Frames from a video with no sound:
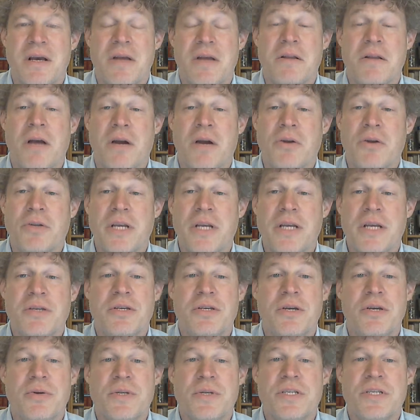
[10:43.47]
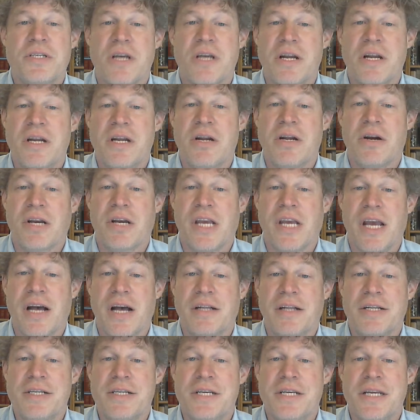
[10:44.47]
Not only has Ewan studied
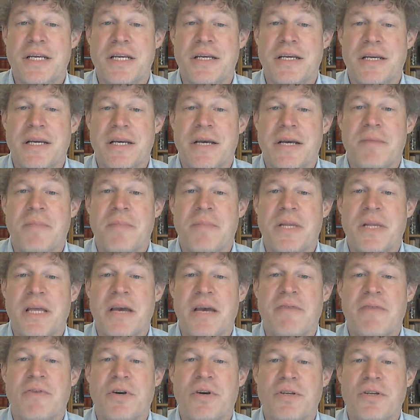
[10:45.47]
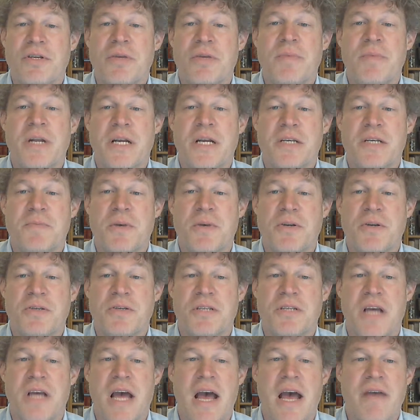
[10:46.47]
archaeology, but they have also been exposed
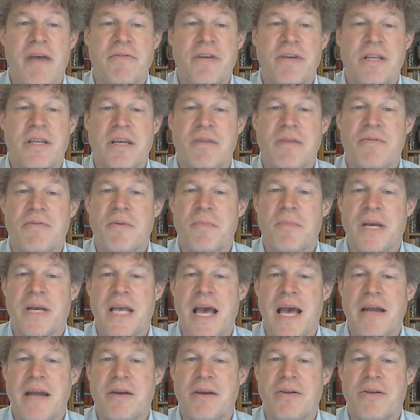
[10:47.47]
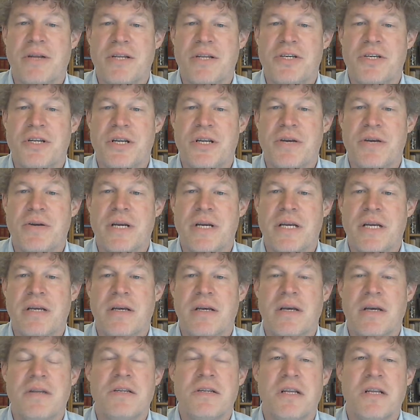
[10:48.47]
to everything from mechanical engineering
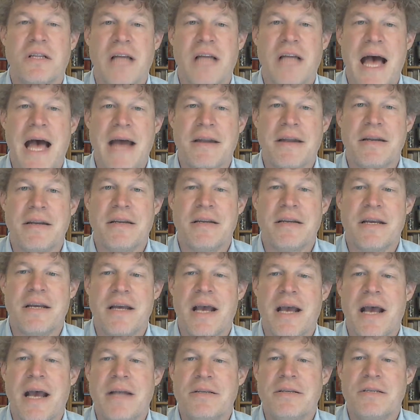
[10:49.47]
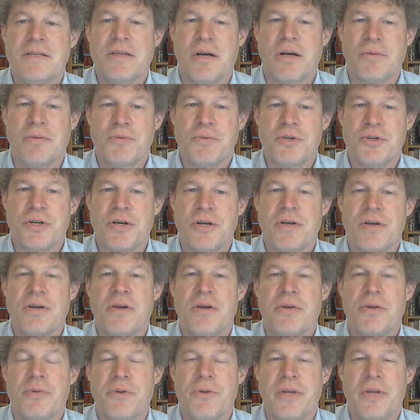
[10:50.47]
to Latin and sculpture
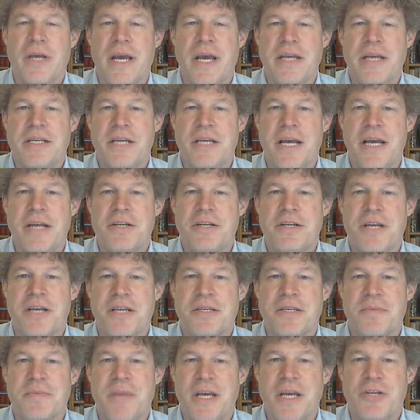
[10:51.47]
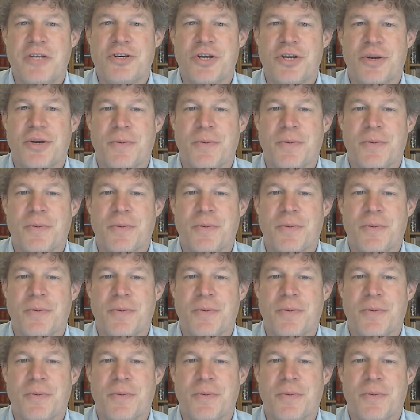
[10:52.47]
through the ATHS major.